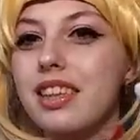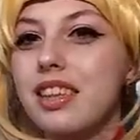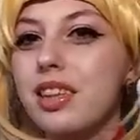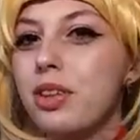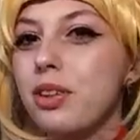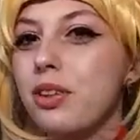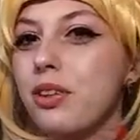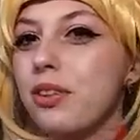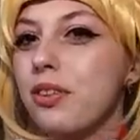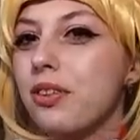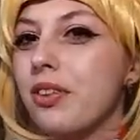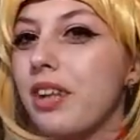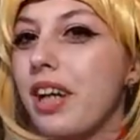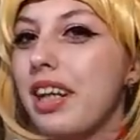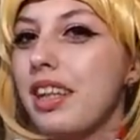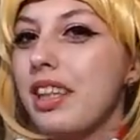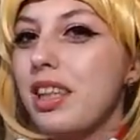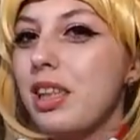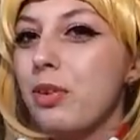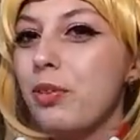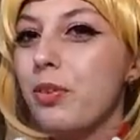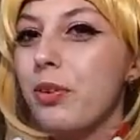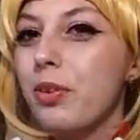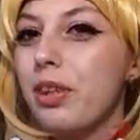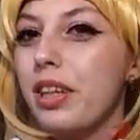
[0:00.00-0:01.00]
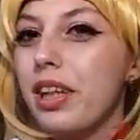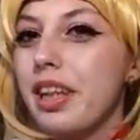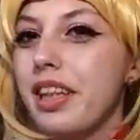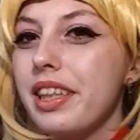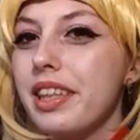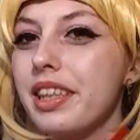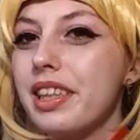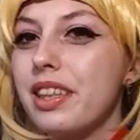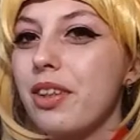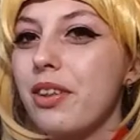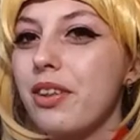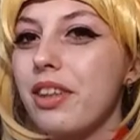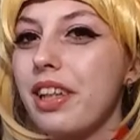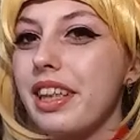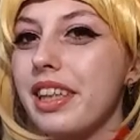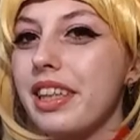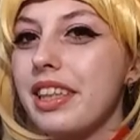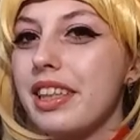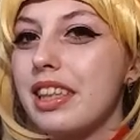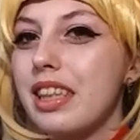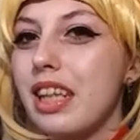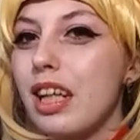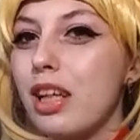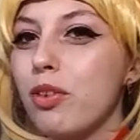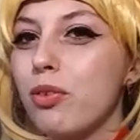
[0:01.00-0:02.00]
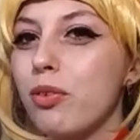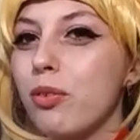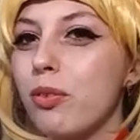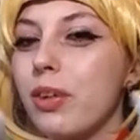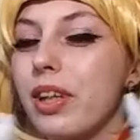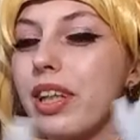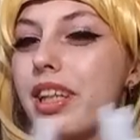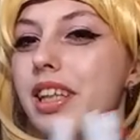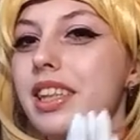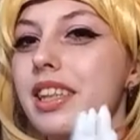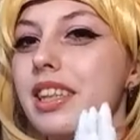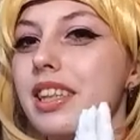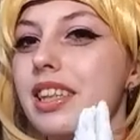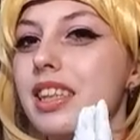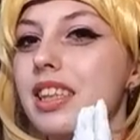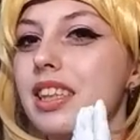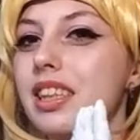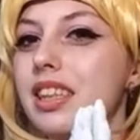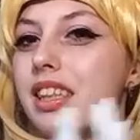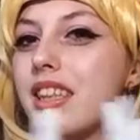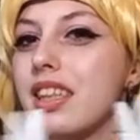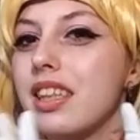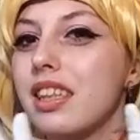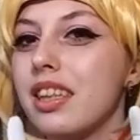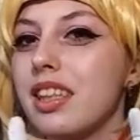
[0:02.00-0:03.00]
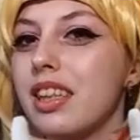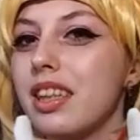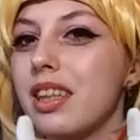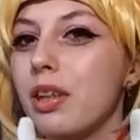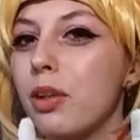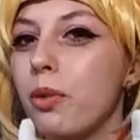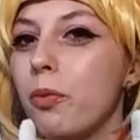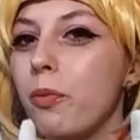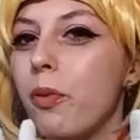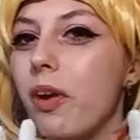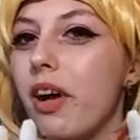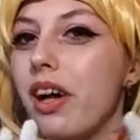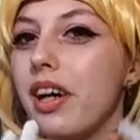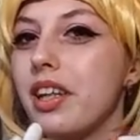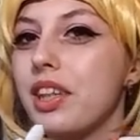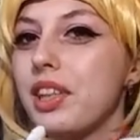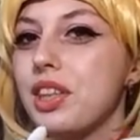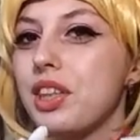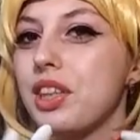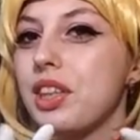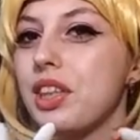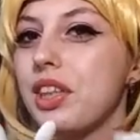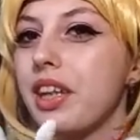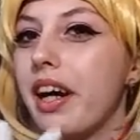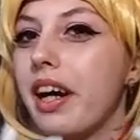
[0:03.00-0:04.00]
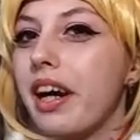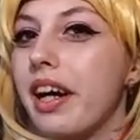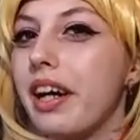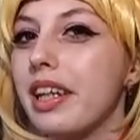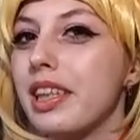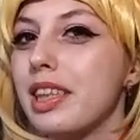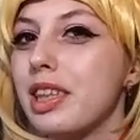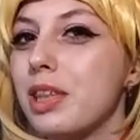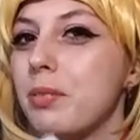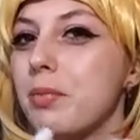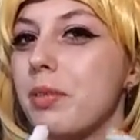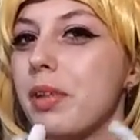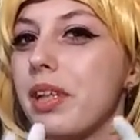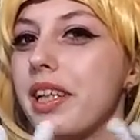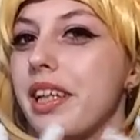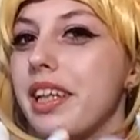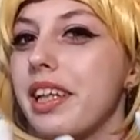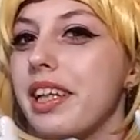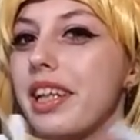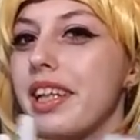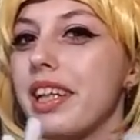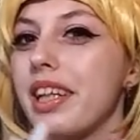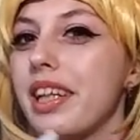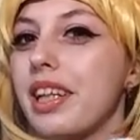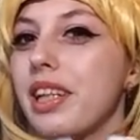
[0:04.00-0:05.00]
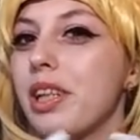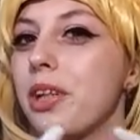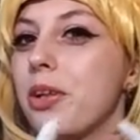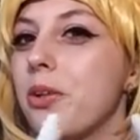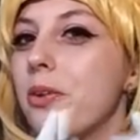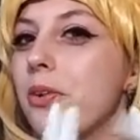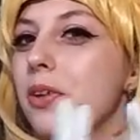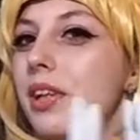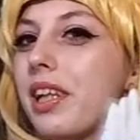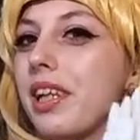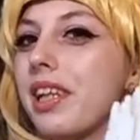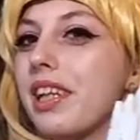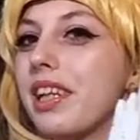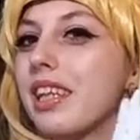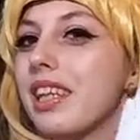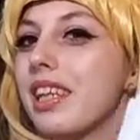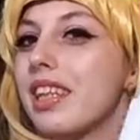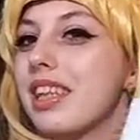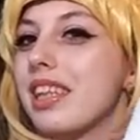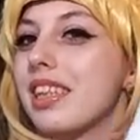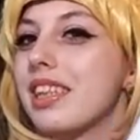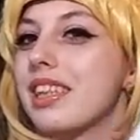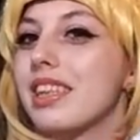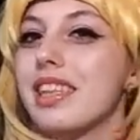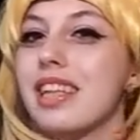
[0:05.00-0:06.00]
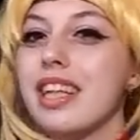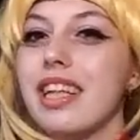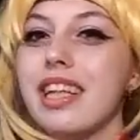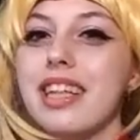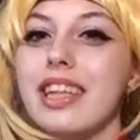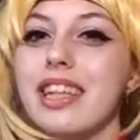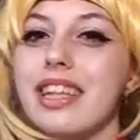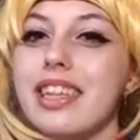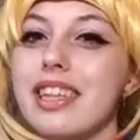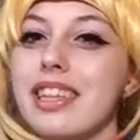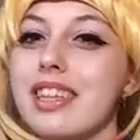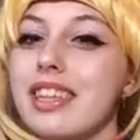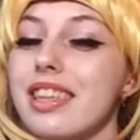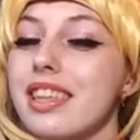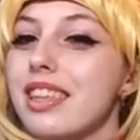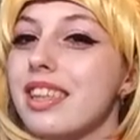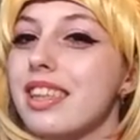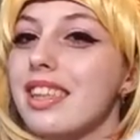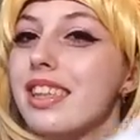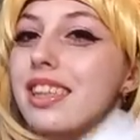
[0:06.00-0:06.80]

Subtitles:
do any of you guys know, like, safe ways to wash cosplay clothing? Because, like,